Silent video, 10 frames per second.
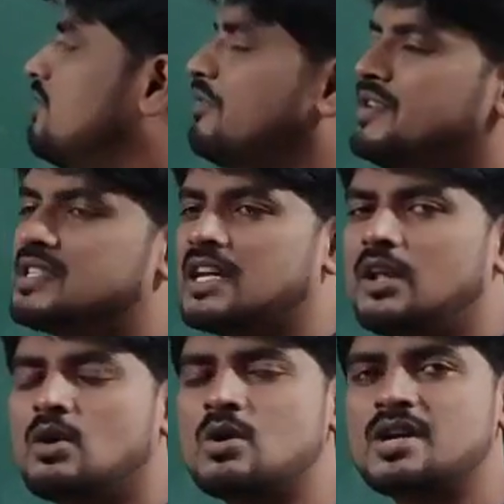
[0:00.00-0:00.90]
of
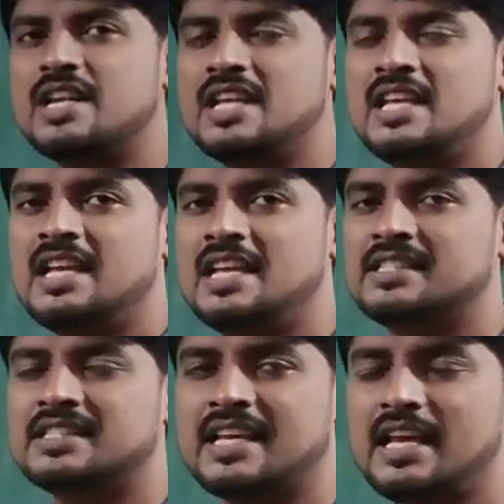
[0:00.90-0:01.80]
physical quantity
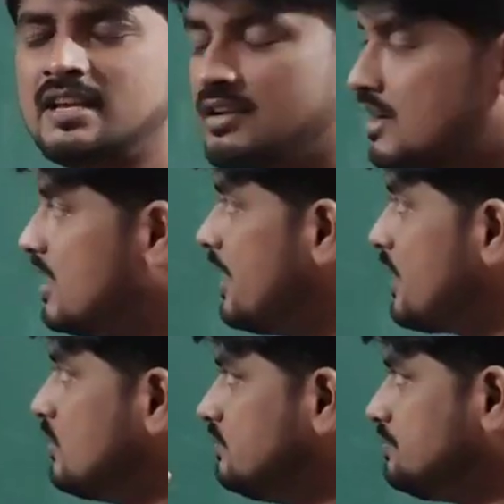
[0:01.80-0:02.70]
is, say,
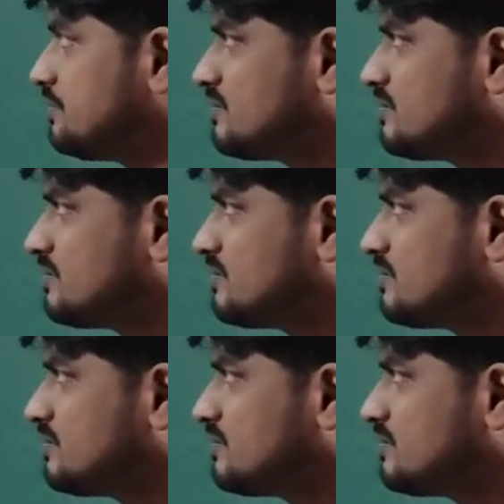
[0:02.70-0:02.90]
error.